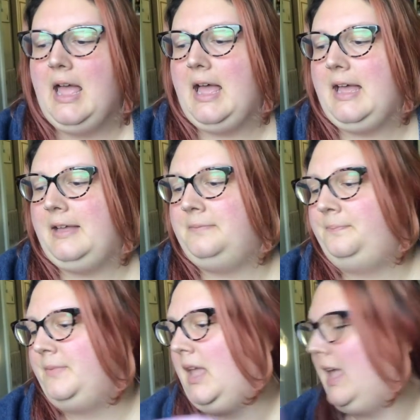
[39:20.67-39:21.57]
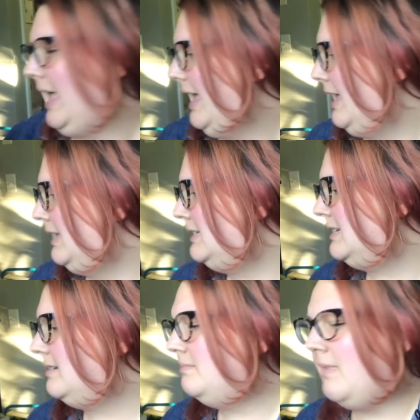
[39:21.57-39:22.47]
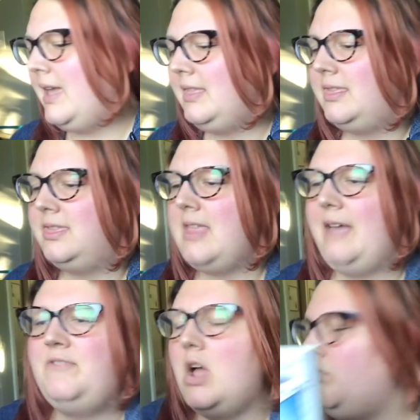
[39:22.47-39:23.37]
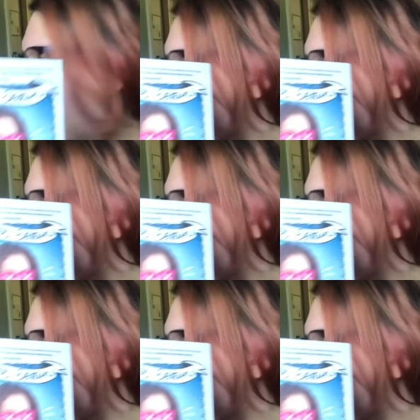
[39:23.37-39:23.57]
Um, and my, I've not